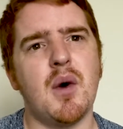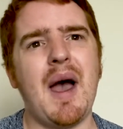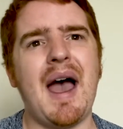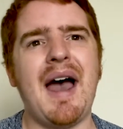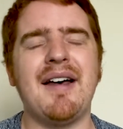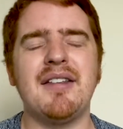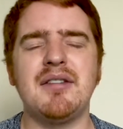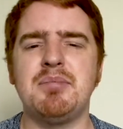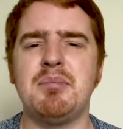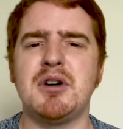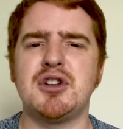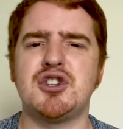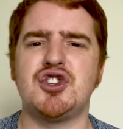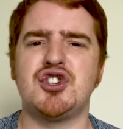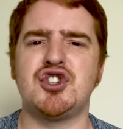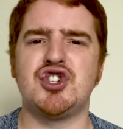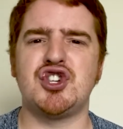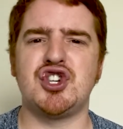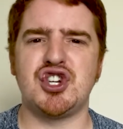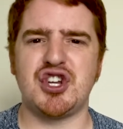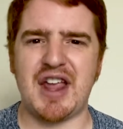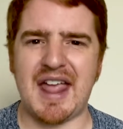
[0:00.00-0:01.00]
as much
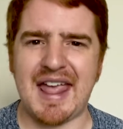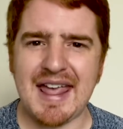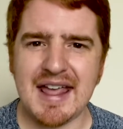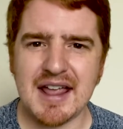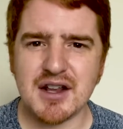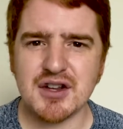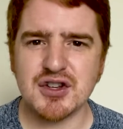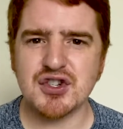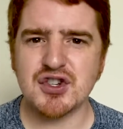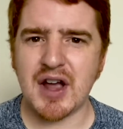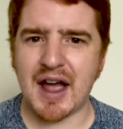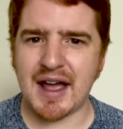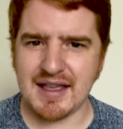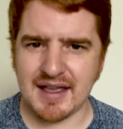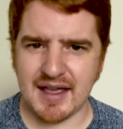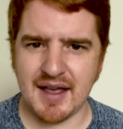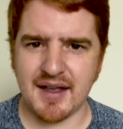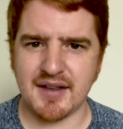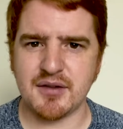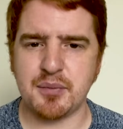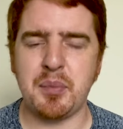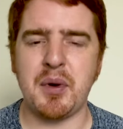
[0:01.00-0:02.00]
change, I
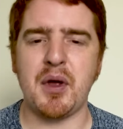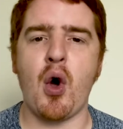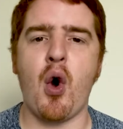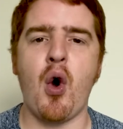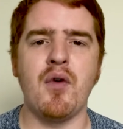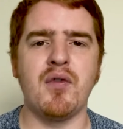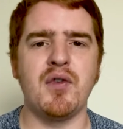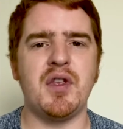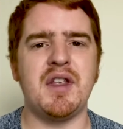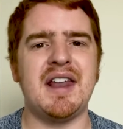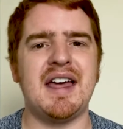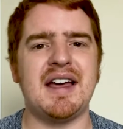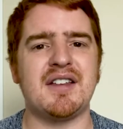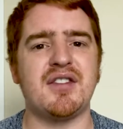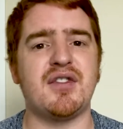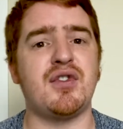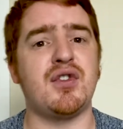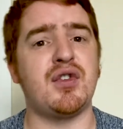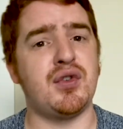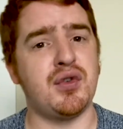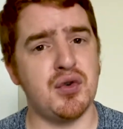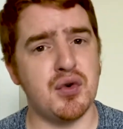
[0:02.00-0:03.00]
guess. But over the next
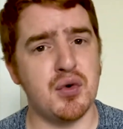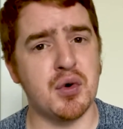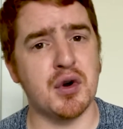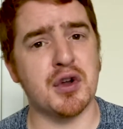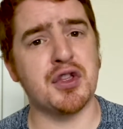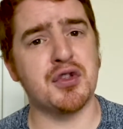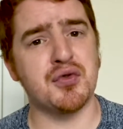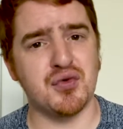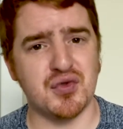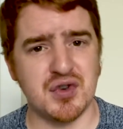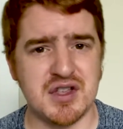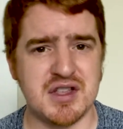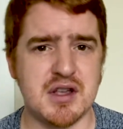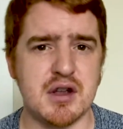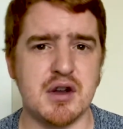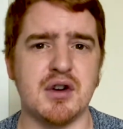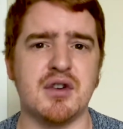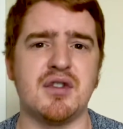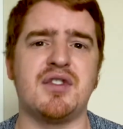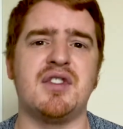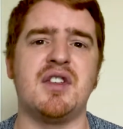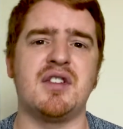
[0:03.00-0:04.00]
2 or 3
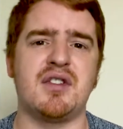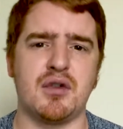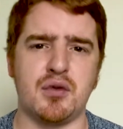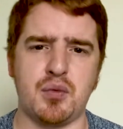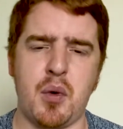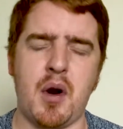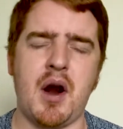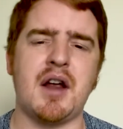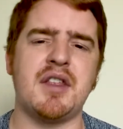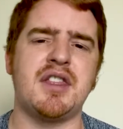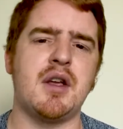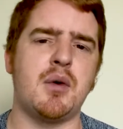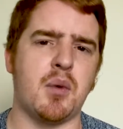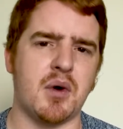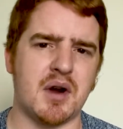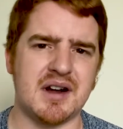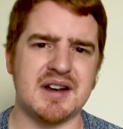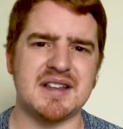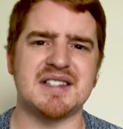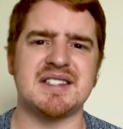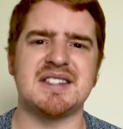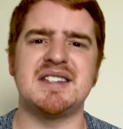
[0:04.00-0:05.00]
years, this is where I think we're going
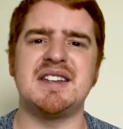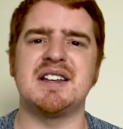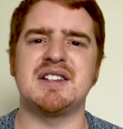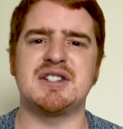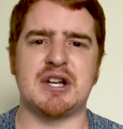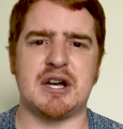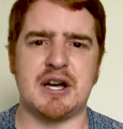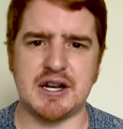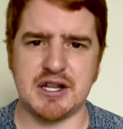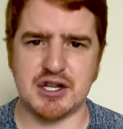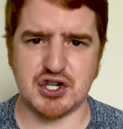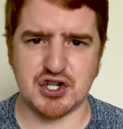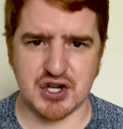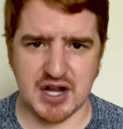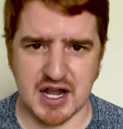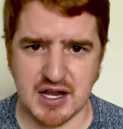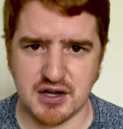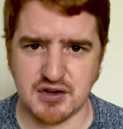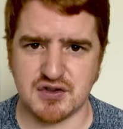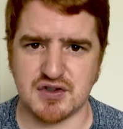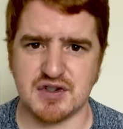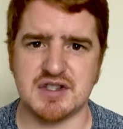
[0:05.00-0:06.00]
to see a ton of
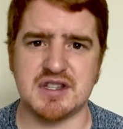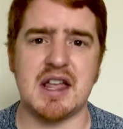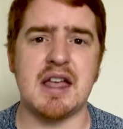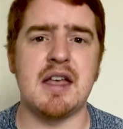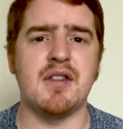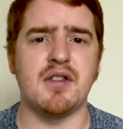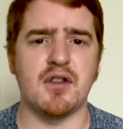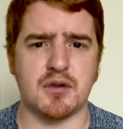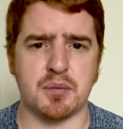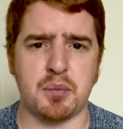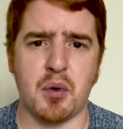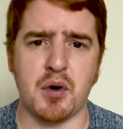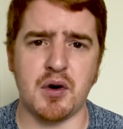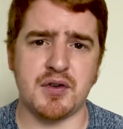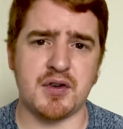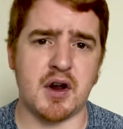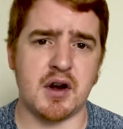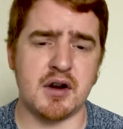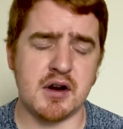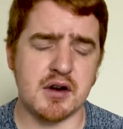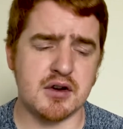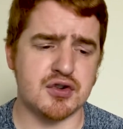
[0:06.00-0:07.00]
changes in the sports
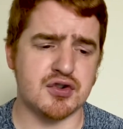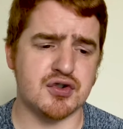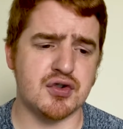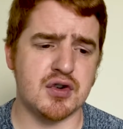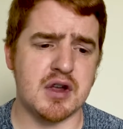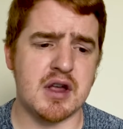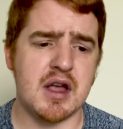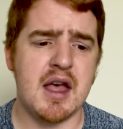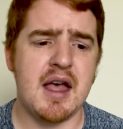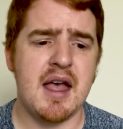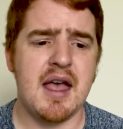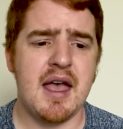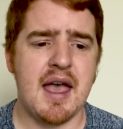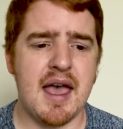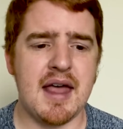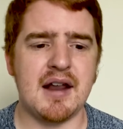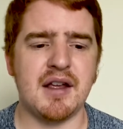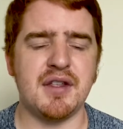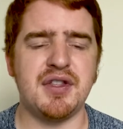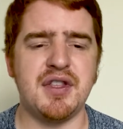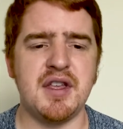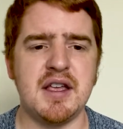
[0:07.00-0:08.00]
card industry. And
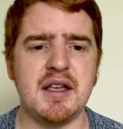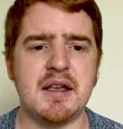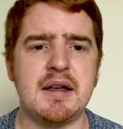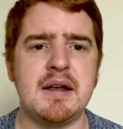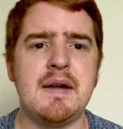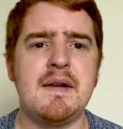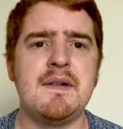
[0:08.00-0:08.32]
I think